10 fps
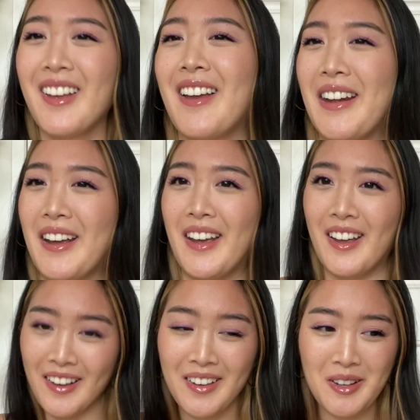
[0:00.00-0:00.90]
and I
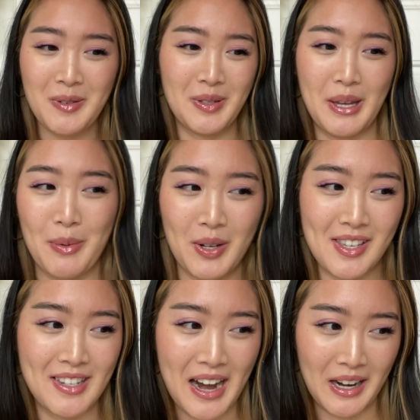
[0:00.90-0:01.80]
was able to
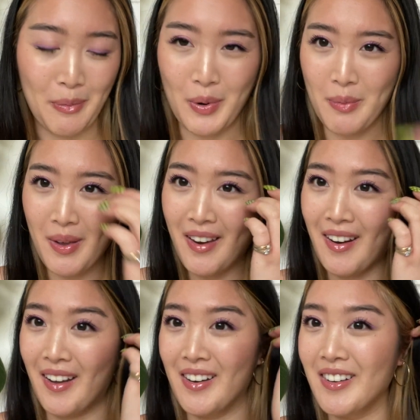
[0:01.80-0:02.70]
snag an appointment,
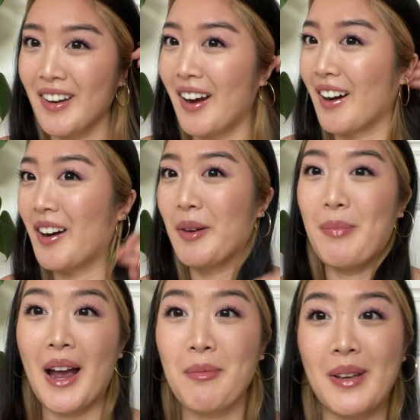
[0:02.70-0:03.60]
and I got a
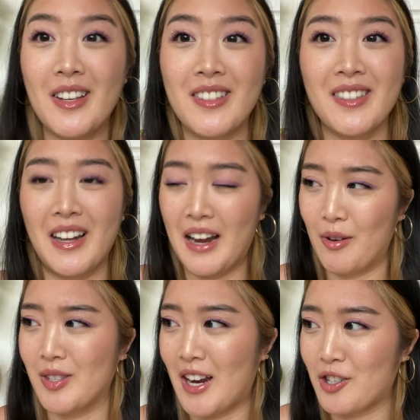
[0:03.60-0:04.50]
back piece. And I
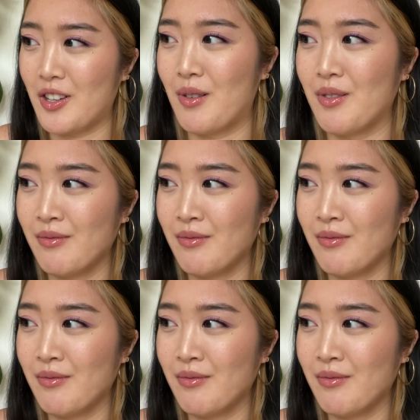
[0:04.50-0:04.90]
was actually,